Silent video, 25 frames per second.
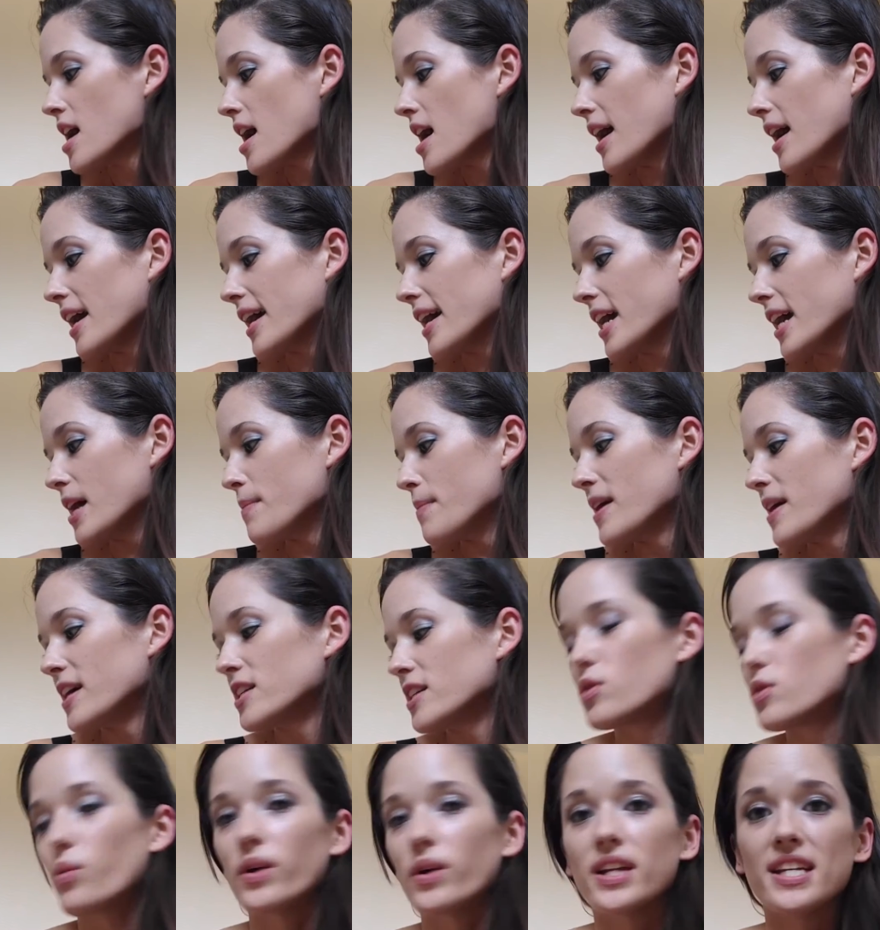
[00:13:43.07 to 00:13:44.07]
I am
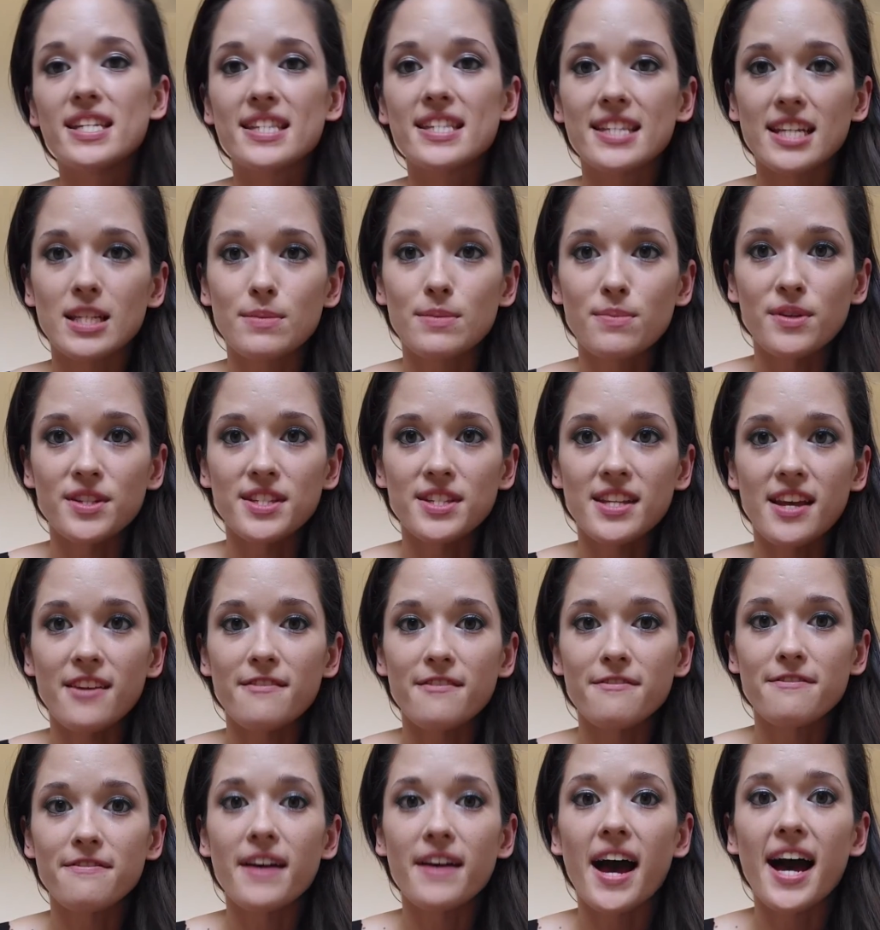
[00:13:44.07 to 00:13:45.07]
at 26%
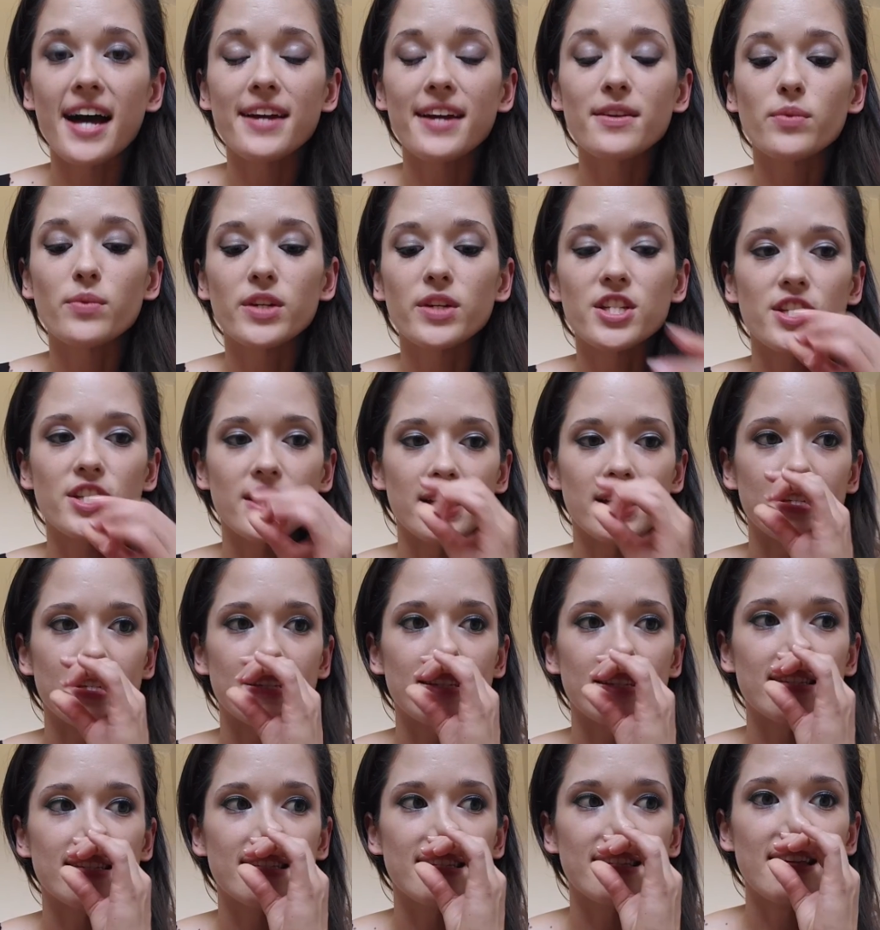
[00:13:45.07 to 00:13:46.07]
fat, which
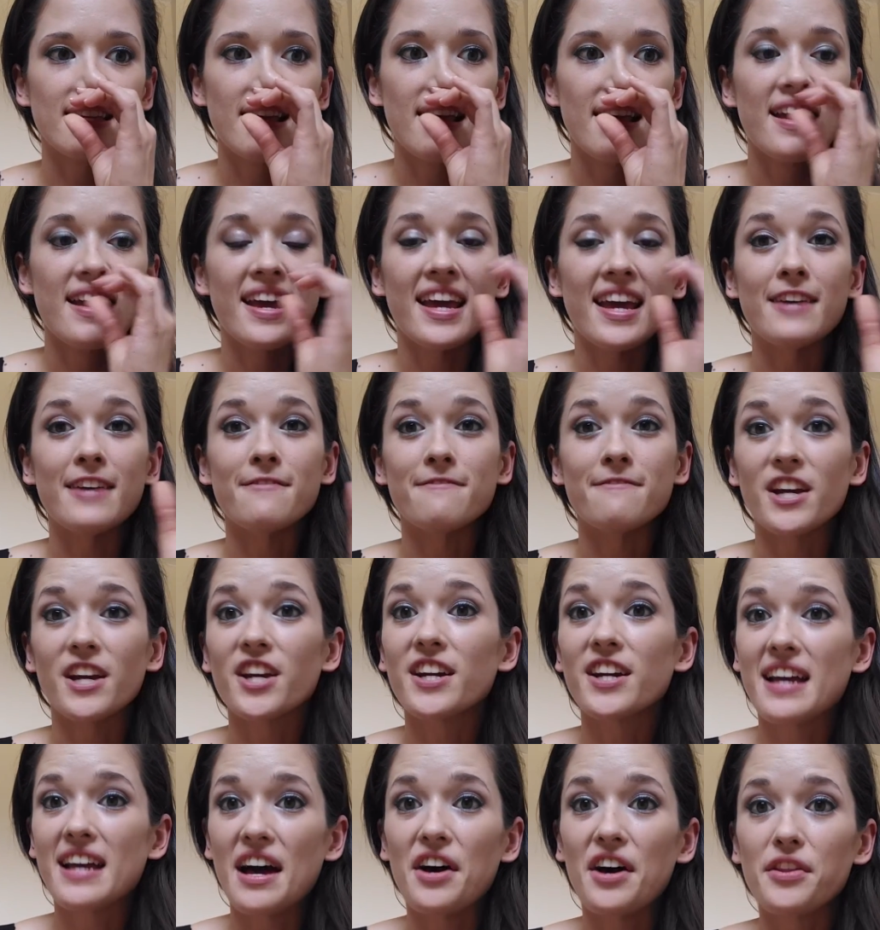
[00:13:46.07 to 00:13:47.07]
is a
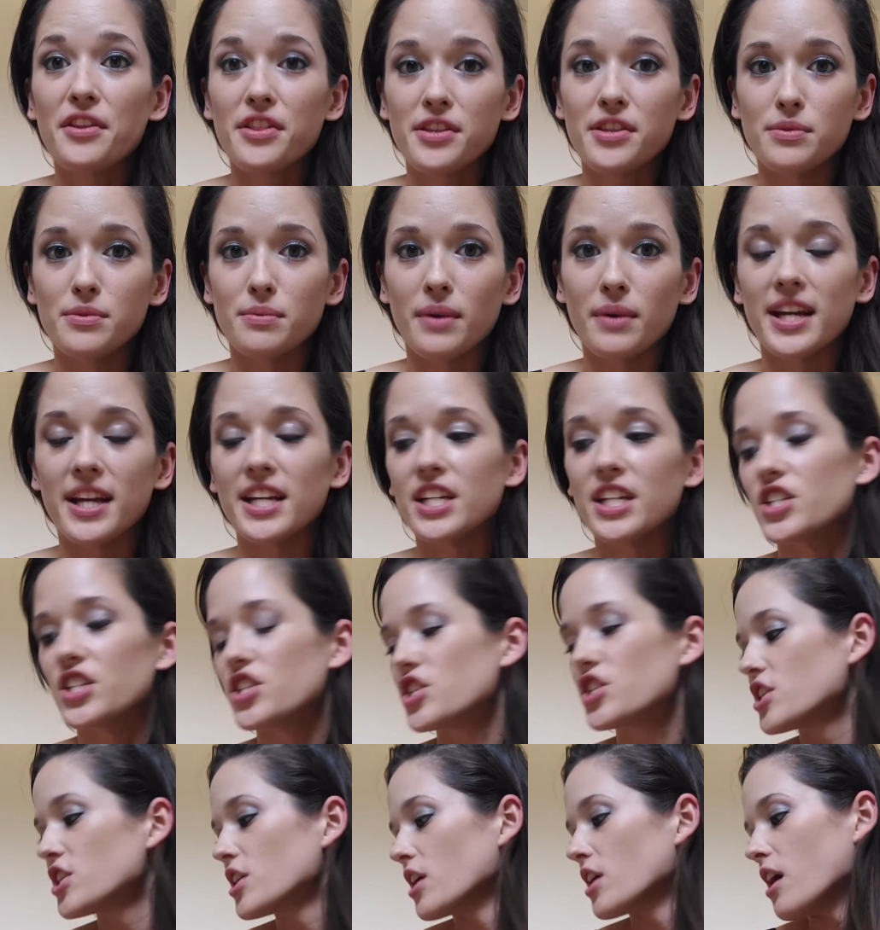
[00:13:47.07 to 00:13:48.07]
very healthy
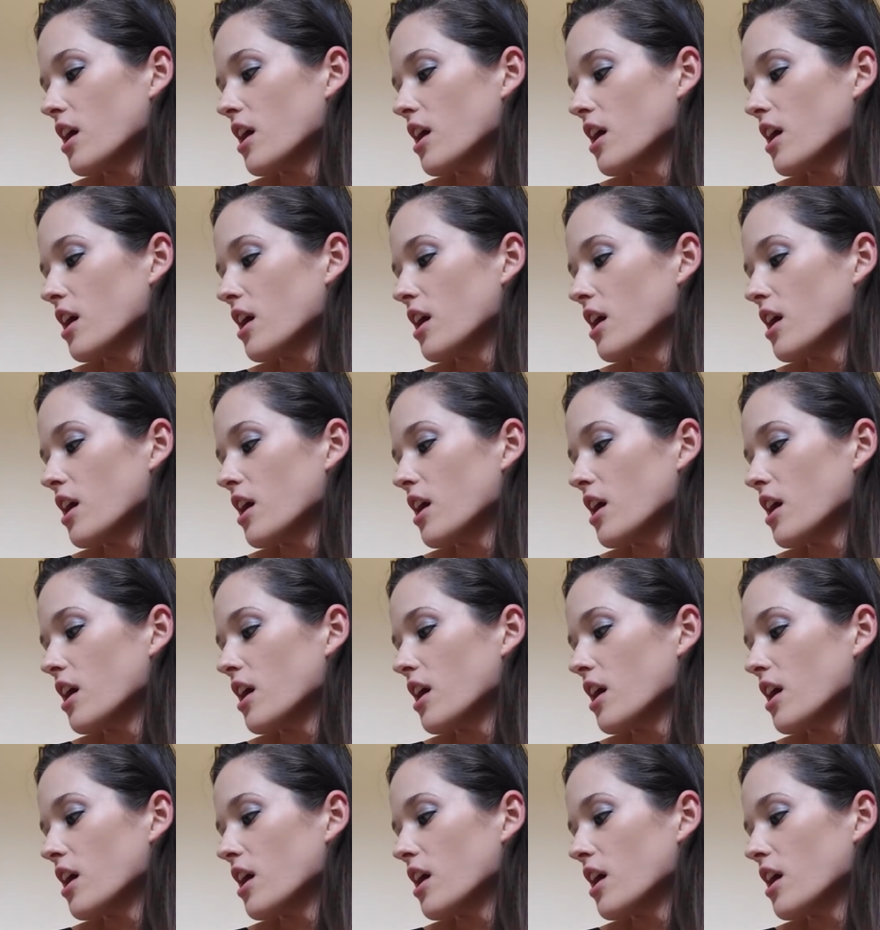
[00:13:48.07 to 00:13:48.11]
range.